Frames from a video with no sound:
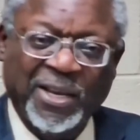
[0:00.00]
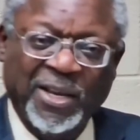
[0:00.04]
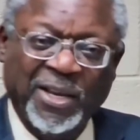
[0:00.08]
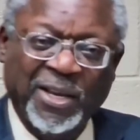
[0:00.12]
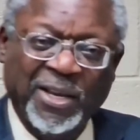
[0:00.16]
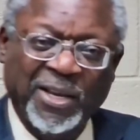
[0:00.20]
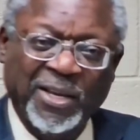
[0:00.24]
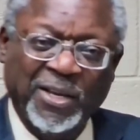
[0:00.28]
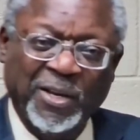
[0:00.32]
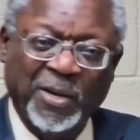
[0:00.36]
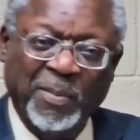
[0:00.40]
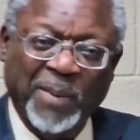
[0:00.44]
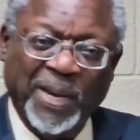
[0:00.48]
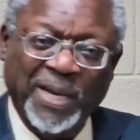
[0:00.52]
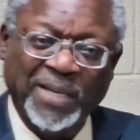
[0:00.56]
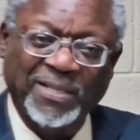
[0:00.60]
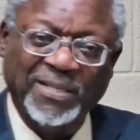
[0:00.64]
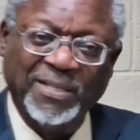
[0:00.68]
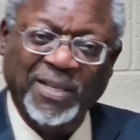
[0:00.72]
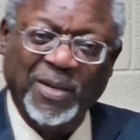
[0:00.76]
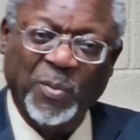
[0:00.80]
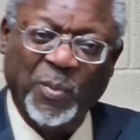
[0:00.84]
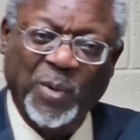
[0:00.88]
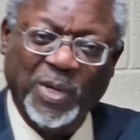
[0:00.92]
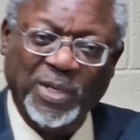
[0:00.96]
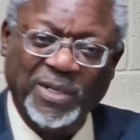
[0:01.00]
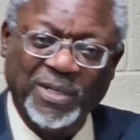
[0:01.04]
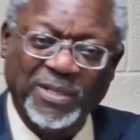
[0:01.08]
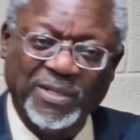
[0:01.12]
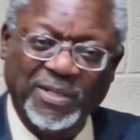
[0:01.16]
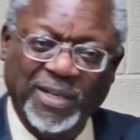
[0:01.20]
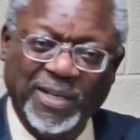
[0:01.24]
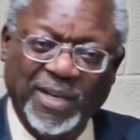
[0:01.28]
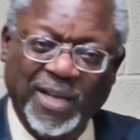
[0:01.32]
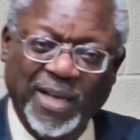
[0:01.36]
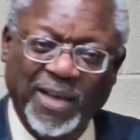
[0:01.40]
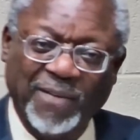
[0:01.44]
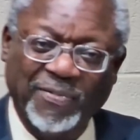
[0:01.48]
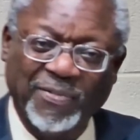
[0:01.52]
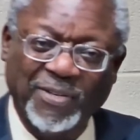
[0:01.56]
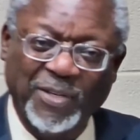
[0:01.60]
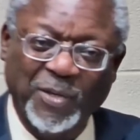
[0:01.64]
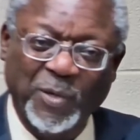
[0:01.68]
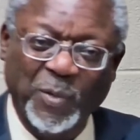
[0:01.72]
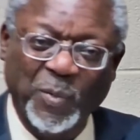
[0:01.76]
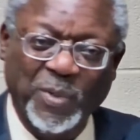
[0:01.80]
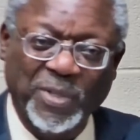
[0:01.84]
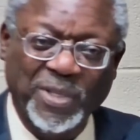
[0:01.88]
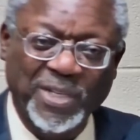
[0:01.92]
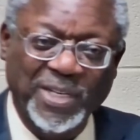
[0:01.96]
You might say, what does that have to do
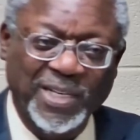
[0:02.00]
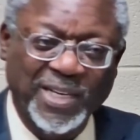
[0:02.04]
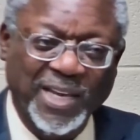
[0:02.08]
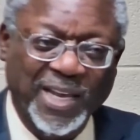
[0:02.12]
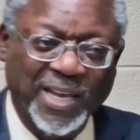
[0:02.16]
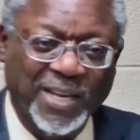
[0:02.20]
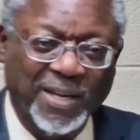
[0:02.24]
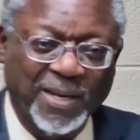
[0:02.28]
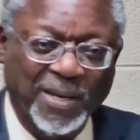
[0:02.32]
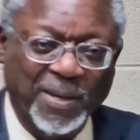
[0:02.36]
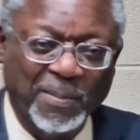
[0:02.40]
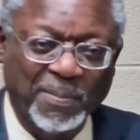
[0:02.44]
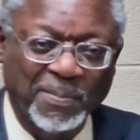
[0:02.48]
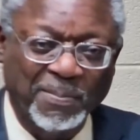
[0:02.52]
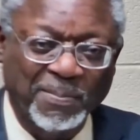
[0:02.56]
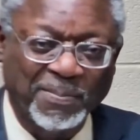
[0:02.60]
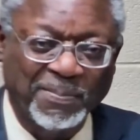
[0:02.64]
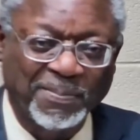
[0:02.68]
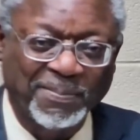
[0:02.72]
with Nahum?